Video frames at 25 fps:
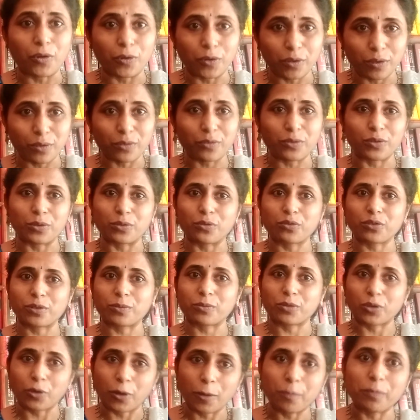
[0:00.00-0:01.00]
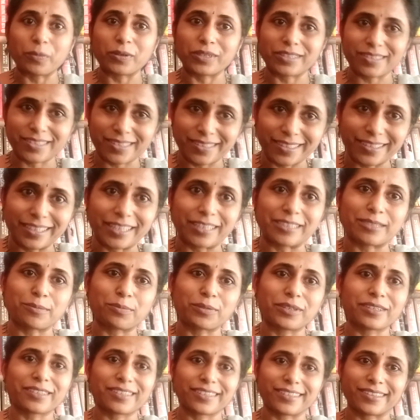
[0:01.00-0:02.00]
all of you from your personal
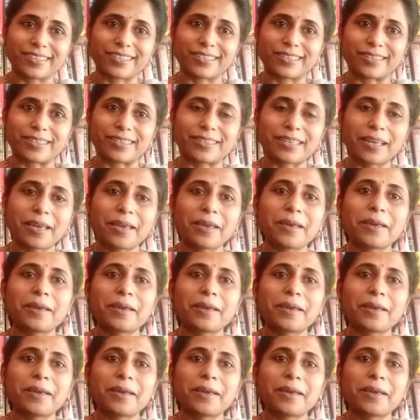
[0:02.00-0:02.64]
experiences.